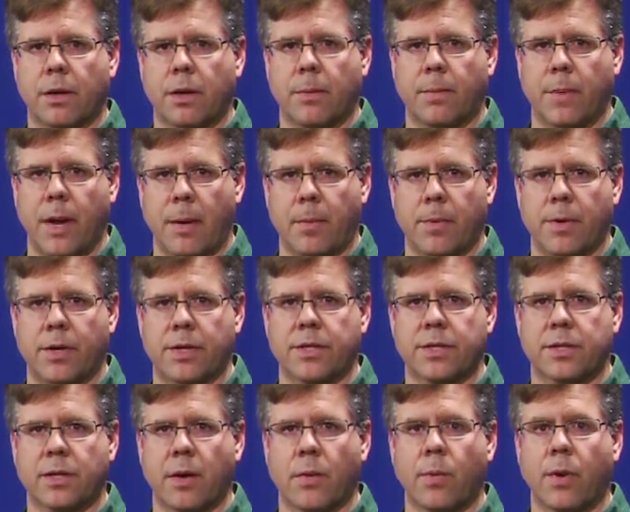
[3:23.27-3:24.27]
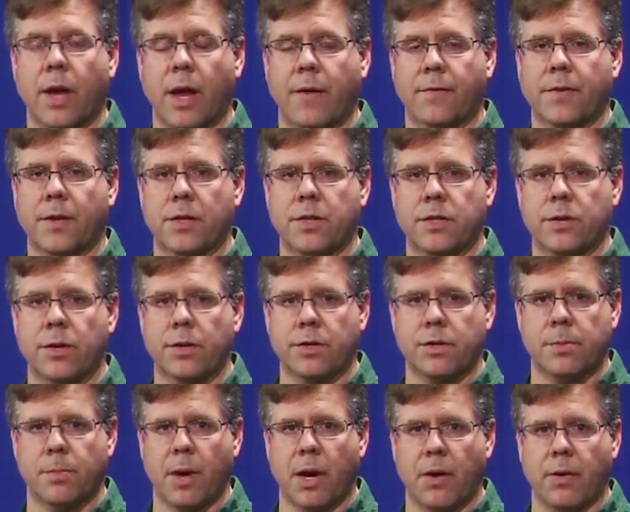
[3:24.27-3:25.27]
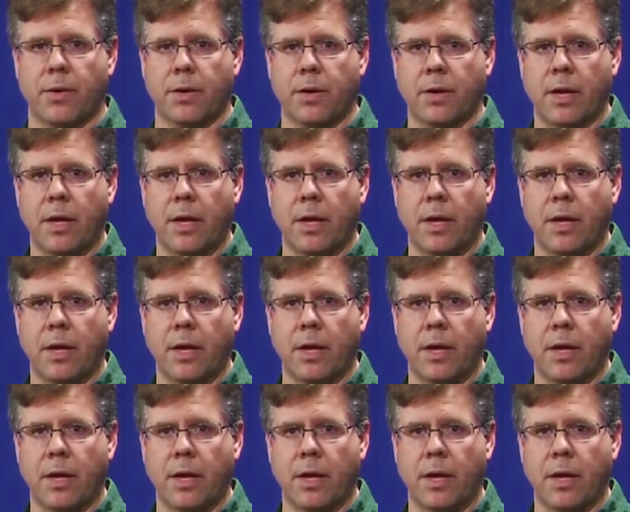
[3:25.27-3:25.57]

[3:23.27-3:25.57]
members that we have concerns about.